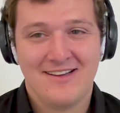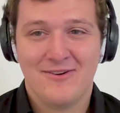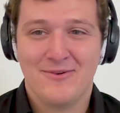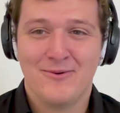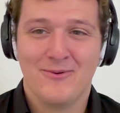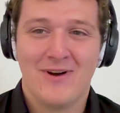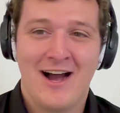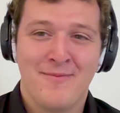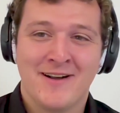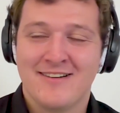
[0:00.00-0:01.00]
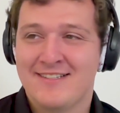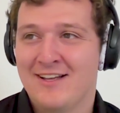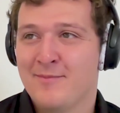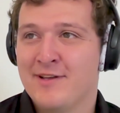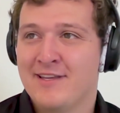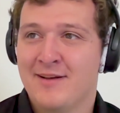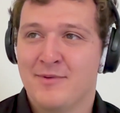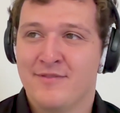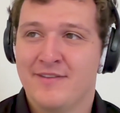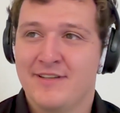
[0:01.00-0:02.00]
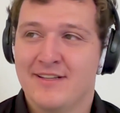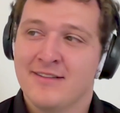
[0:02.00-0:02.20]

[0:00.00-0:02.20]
Ooh, how am I going to celebrate the number fifty?